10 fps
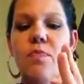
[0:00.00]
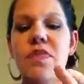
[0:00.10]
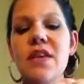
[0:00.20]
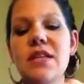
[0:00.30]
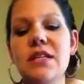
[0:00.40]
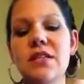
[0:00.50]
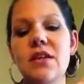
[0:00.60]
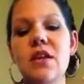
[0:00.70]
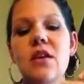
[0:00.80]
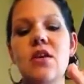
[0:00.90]
This
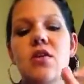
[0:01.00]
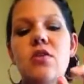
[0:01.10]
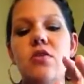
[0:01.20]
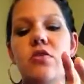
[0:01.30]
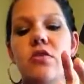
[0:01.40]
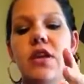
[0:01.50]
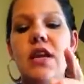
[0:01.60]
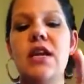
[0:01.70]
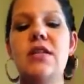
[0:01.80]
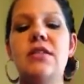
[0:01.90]

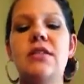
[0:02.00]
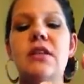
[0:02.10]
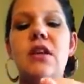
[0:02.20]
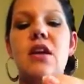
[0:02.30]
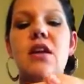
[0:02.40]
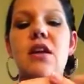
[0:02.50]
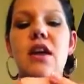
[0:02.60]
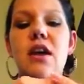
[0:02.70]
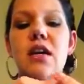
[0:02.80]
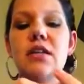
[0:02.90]
creates a
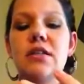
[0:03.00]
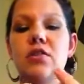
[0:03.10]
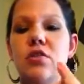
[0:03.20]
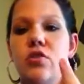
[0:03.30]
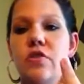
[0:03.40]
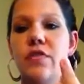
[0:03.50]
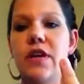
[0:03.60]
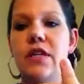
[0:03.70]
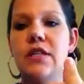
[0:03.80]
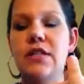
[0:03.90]
nice
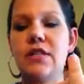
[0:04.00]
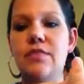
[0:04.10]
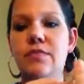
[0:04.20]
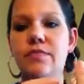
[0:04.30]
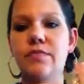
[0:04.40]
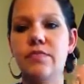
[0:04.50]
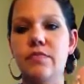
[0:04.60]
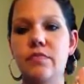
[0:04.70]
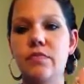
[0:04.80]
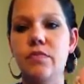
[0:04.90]
surface,
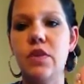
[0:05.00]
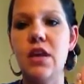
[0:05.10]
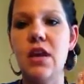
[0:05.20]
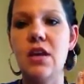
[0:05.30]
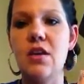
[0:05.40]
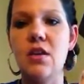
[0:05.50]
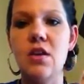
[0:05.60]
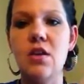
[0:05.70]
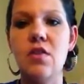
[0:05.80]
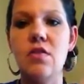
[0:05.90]
okay,
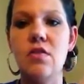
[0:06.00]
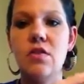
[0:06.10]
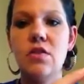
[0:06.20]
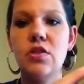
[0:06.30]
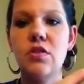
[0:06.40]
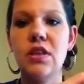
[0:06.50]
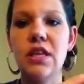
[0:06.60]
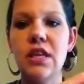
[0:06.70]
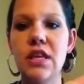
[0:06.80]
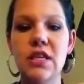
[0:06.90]
so that the
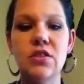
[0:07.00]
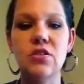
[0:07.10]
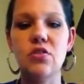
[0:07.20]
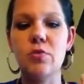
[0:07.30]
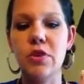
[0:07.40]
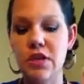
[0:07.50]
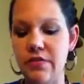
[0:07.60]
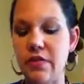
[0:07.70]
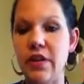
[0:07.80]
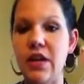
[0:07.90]
heat is distributed
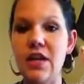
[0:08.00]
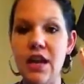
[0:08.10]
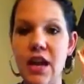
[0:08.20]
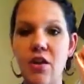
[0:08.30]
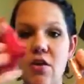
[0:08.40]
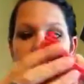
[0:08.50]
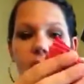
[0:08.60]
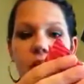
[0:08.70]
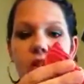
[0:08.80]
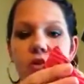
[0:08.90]
evenly. Now,
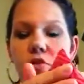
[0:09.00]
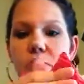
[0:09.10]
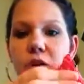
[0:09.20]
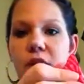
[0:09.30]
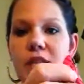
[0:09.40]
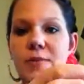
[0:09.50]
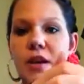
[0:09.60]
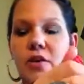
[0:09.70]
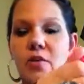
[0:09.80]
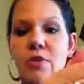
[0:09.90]
I'm going to hold my rice
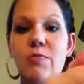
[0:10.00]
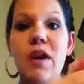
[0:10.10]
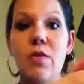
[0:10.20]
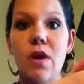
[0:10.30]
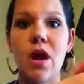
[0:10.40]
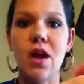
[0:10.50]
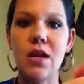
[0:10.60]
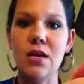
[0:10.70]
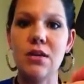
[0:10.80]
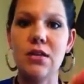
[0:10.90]
bag on there, which, by the way, I
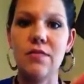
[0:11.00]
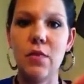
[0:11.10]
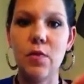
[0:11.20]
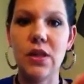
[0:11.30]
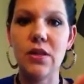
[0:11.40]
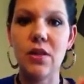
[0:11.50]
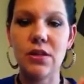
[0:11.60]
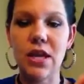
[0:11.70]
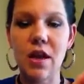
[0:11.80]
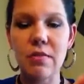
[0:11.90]
heated this up for a really
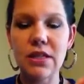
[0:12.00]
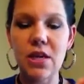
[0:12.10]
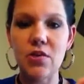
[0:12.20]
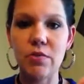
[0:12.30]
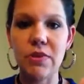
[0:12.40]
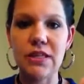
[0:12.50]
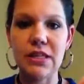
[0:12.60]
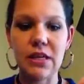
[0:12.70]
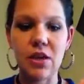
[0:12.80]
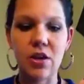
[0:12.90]
long time because I knew it'd be
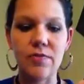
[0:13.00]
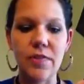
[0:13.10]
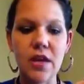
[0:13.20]
sitting here.